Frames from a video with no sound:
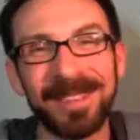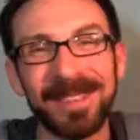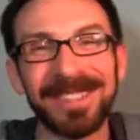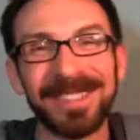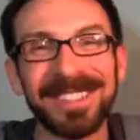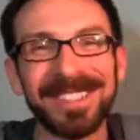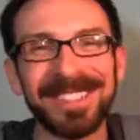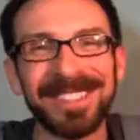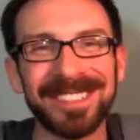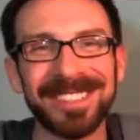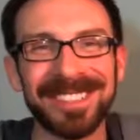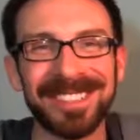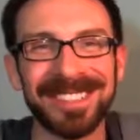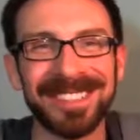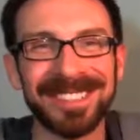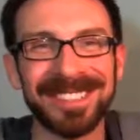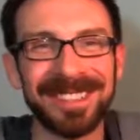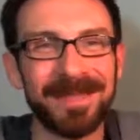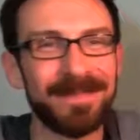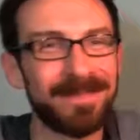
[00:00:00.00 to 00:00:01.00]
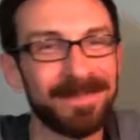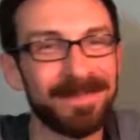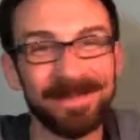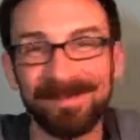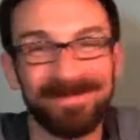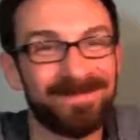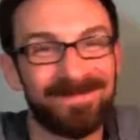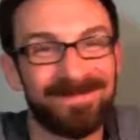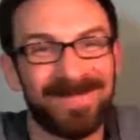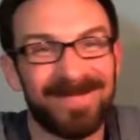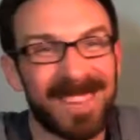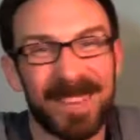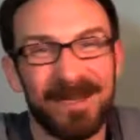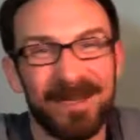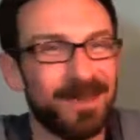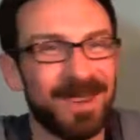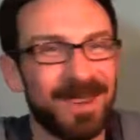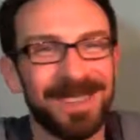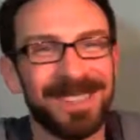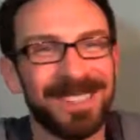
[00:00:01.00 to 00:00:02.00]
deliciousness. I
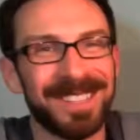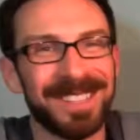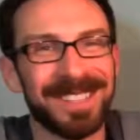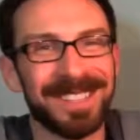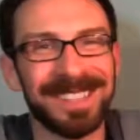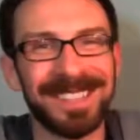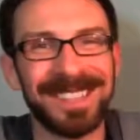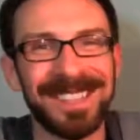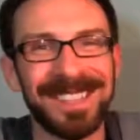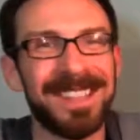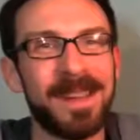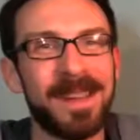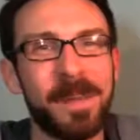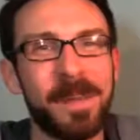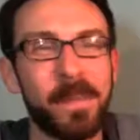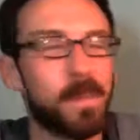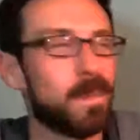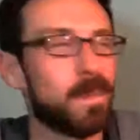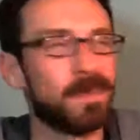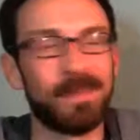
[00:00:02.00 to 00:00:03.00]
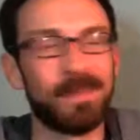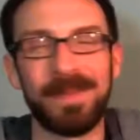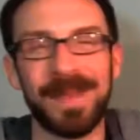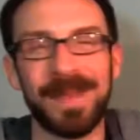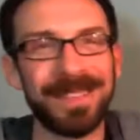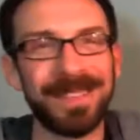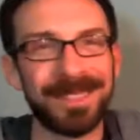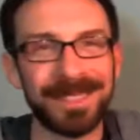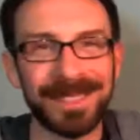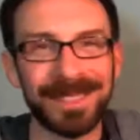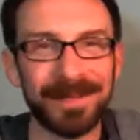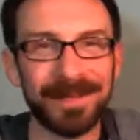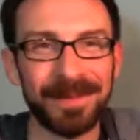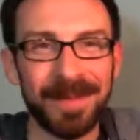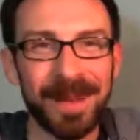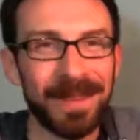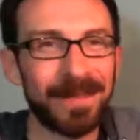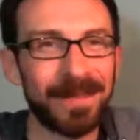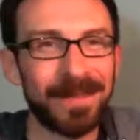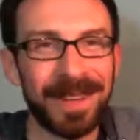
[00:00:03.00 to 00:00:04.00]
don't want to like it. Basically,
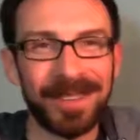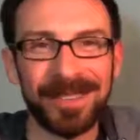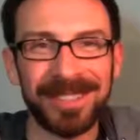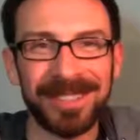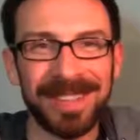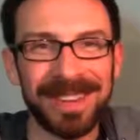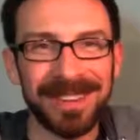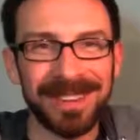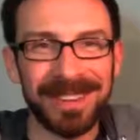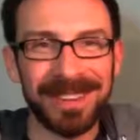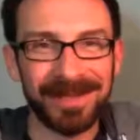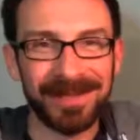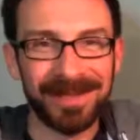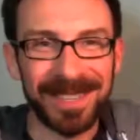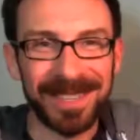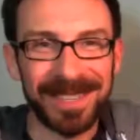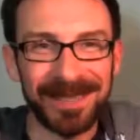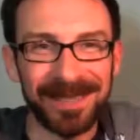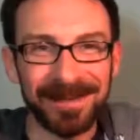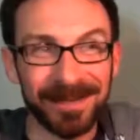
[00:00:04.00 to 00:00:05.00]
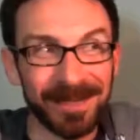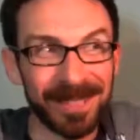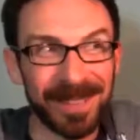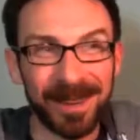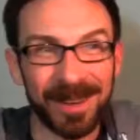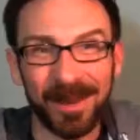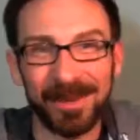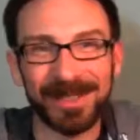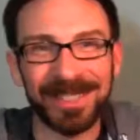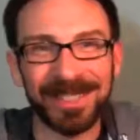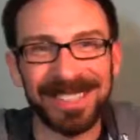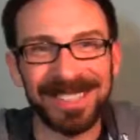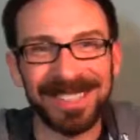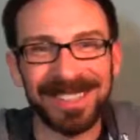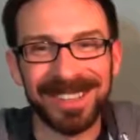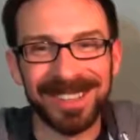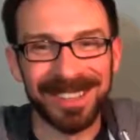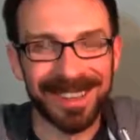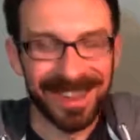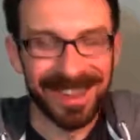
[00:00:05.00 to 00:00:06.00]
I'm vegetarian, vegan for like almost a
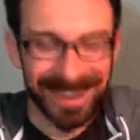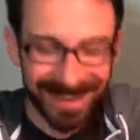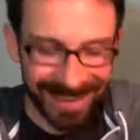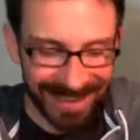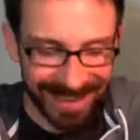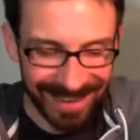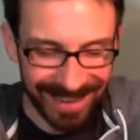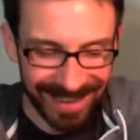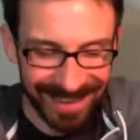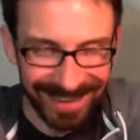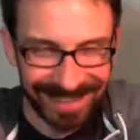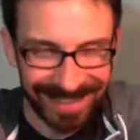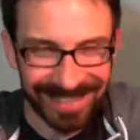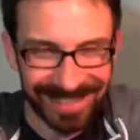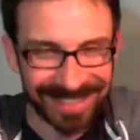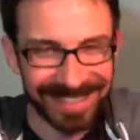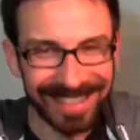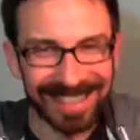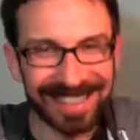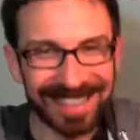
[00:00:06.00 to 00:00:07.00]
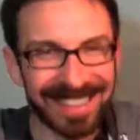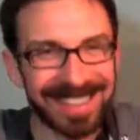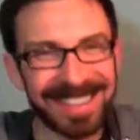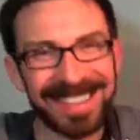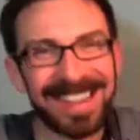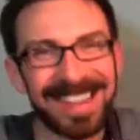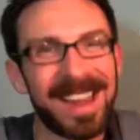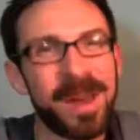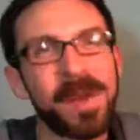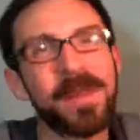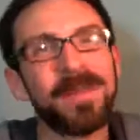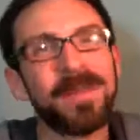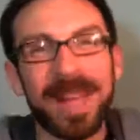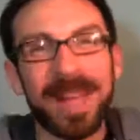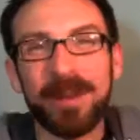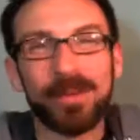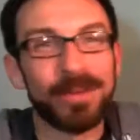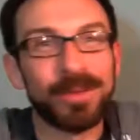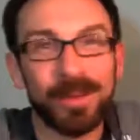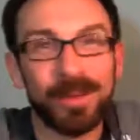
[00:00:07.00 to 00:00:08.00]
year. And that
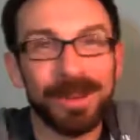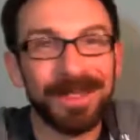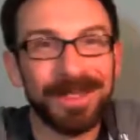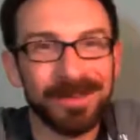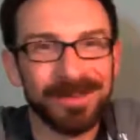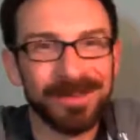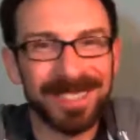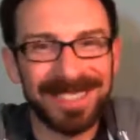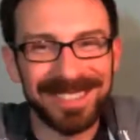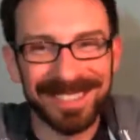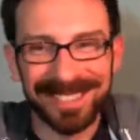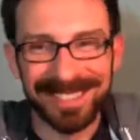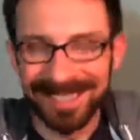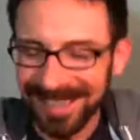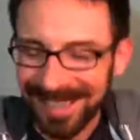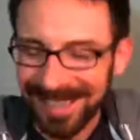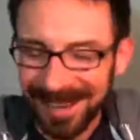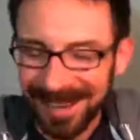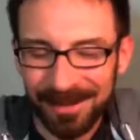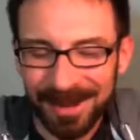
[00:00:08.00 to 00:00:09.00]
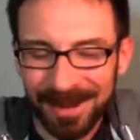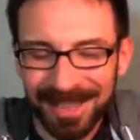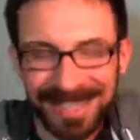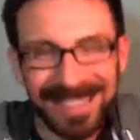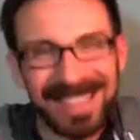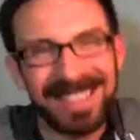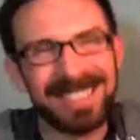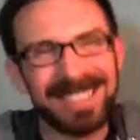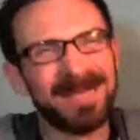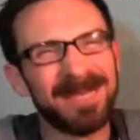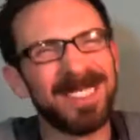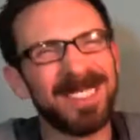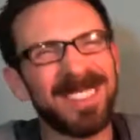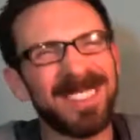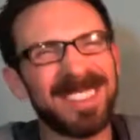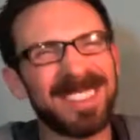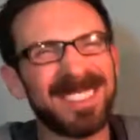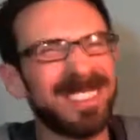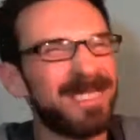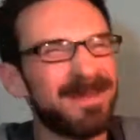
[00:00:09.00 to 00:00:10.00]
was one of the reasons. Like, I don't want to eat
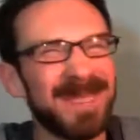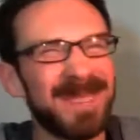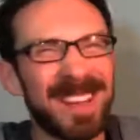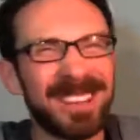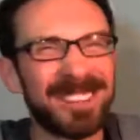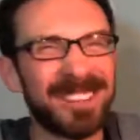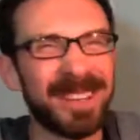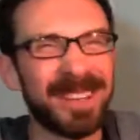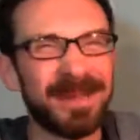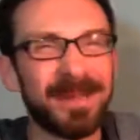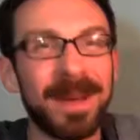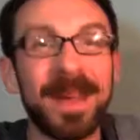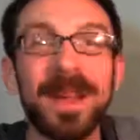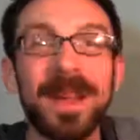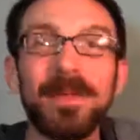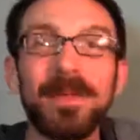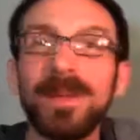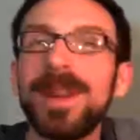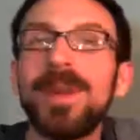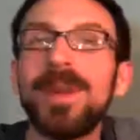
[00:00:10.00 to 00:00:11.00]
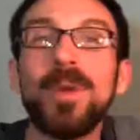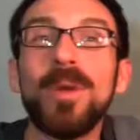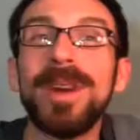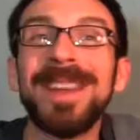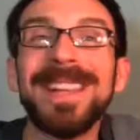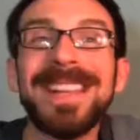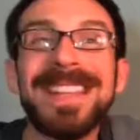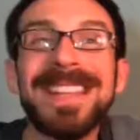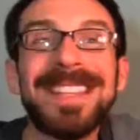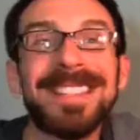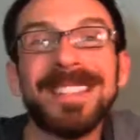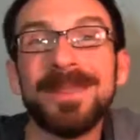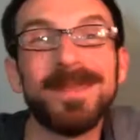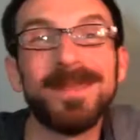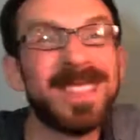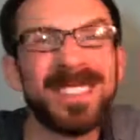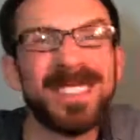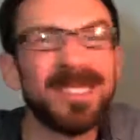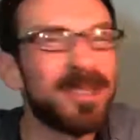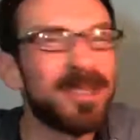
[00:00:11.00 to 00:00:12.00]
something that's all mashed up. But I want to eat
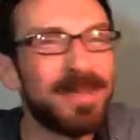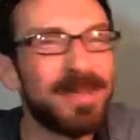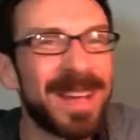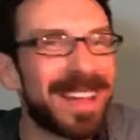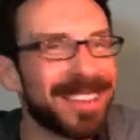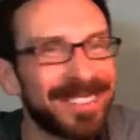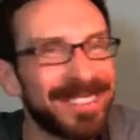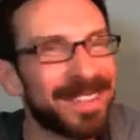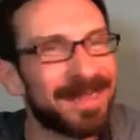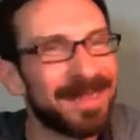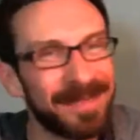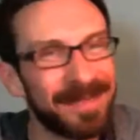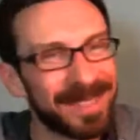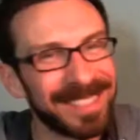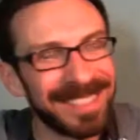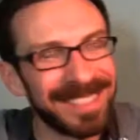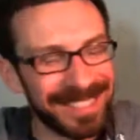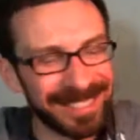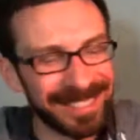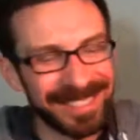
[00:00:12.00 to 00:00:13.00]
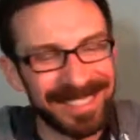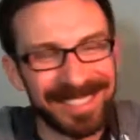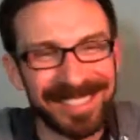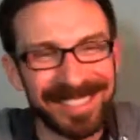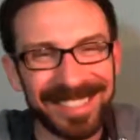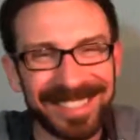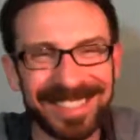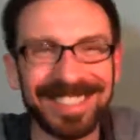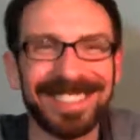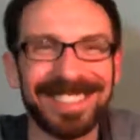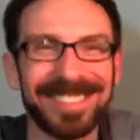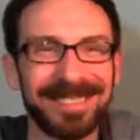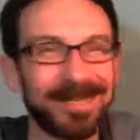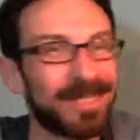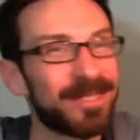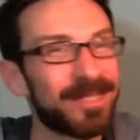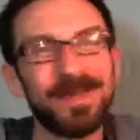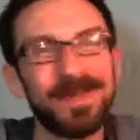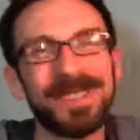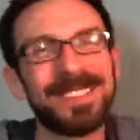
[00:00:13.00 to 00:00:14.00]
something so mashed up. Delicious.
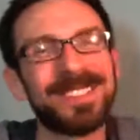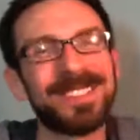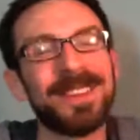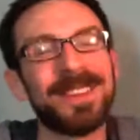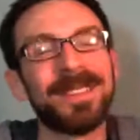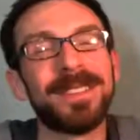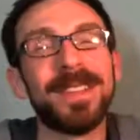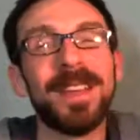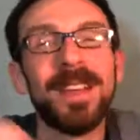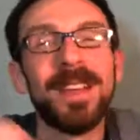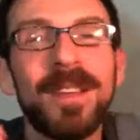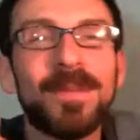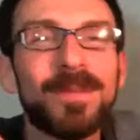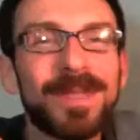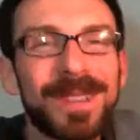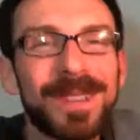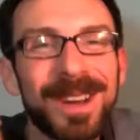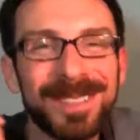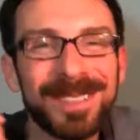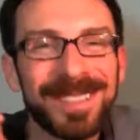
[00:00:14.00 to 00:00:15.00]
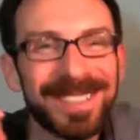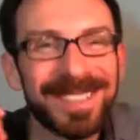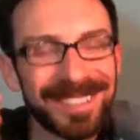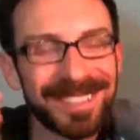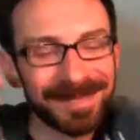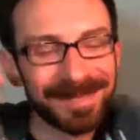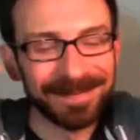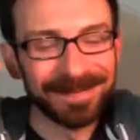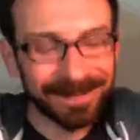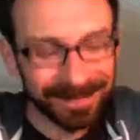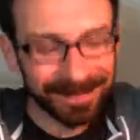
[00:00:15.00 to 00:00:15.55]
So much salt. Regardless,